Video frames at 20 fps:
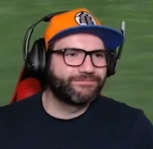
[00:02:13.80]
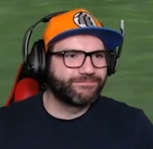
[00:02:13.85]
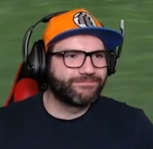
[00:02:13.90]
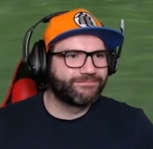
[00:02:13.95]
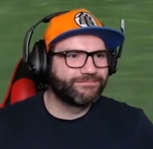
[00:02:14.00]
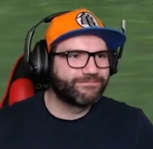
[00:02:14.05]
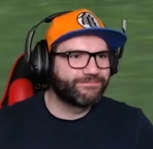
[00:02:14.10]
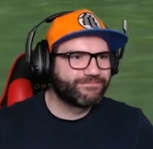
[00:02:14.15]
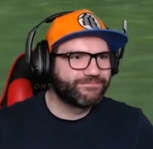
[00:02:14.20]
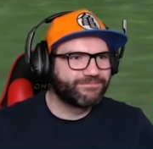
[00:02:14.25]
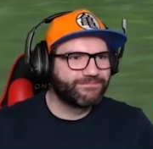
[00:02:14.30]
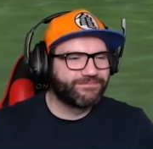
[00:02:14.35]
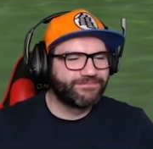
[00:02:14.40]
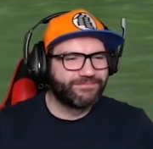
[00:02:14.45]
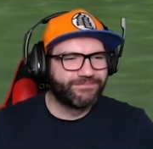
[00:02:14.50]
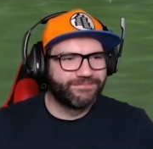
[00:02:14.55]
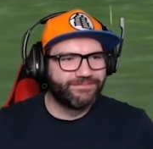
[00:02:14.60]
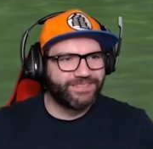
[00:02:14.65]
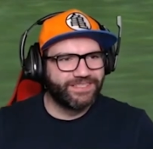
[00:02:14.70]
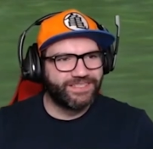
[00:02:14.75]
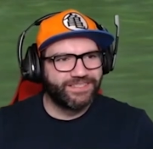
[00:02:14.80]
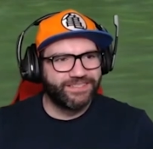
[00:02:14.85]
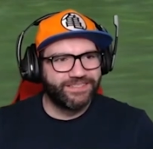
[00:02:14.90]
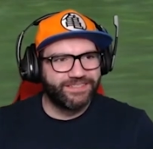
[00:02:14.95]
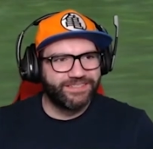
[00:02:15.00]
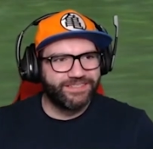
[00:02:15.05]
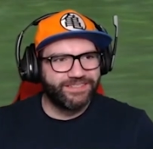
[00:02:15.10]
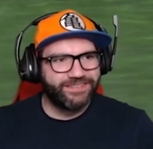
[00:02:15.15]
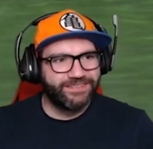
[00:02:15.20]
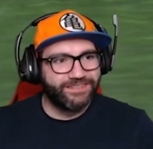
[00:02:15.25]

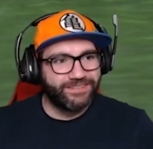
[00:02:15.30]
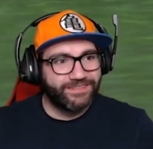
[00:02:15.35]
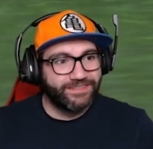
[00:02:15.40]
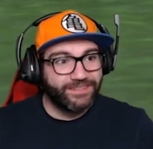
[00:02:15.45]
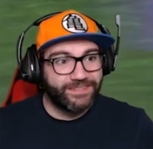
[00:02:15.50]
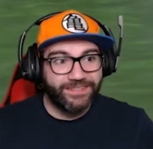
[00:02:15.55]
(silence)